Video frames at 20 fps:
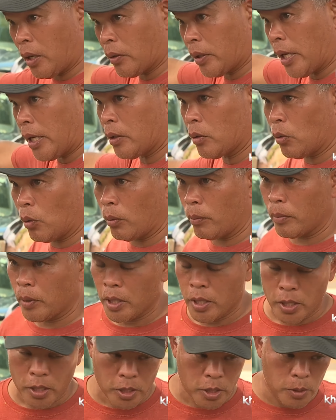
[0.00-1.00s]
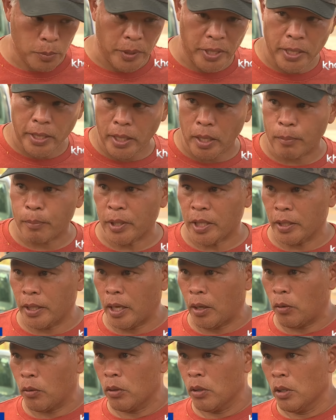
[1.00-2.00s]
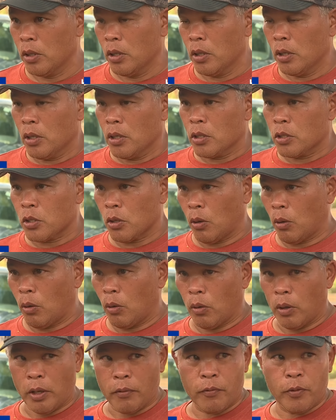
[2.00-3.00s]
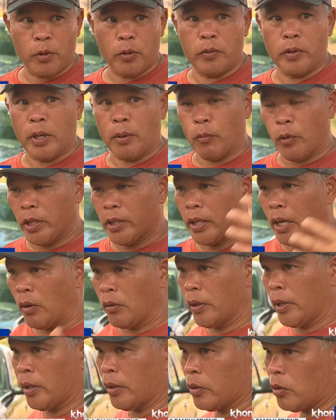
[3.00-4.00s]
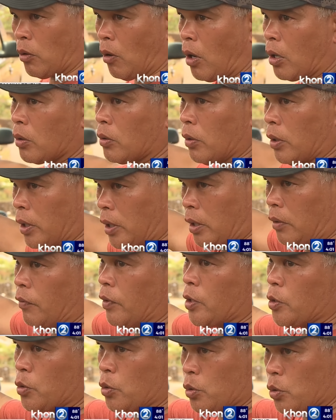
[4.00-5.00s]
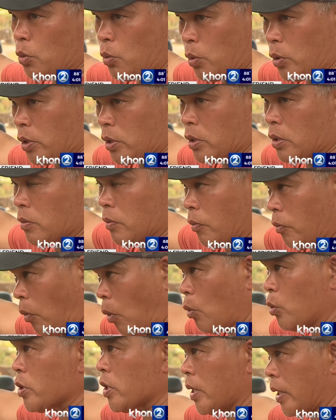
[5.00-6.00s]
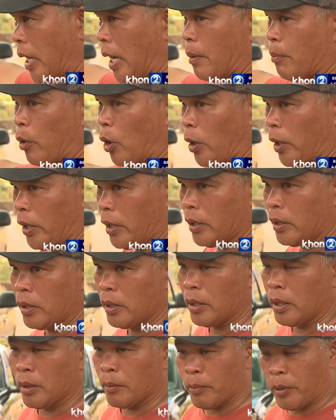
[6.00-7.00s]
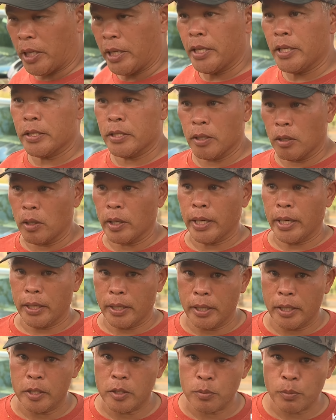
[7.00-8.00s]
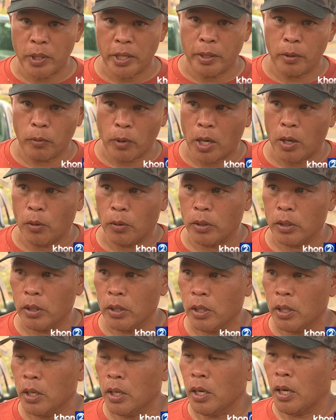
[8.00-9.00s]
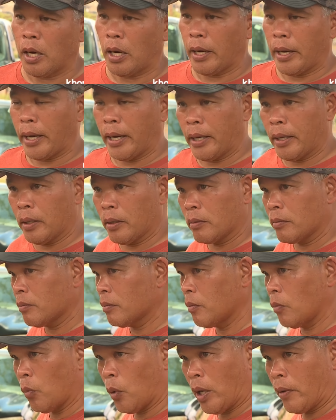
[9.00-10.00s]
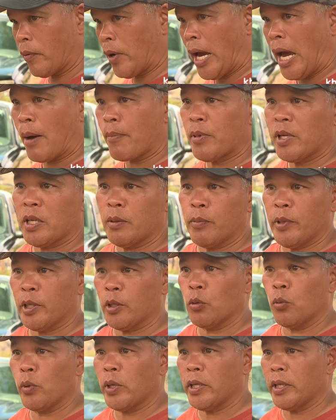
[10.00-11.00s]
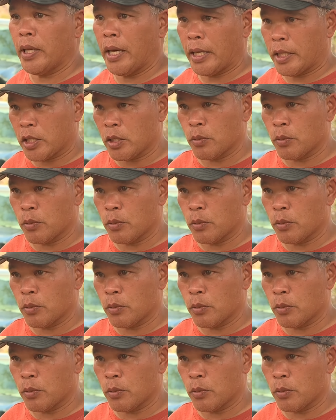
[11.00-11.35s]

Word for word: out that dome, speeding up and down. So a few of them went down there to talk to the individuals who was hosting that party. Please, you know, get kids playing around. And whatever happened in between that